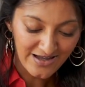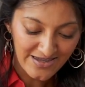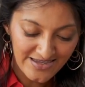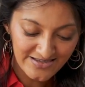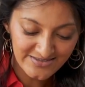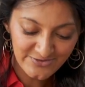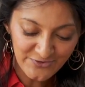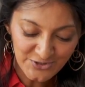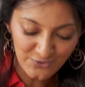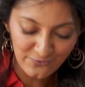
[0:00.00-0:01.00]
is to
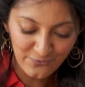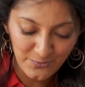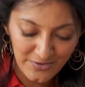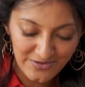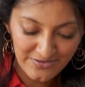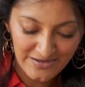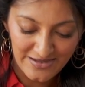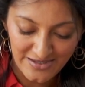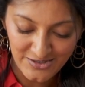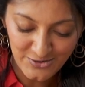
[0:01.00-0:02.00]
finish off with
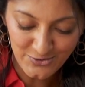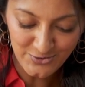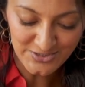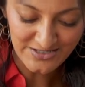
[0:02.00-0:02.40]
a good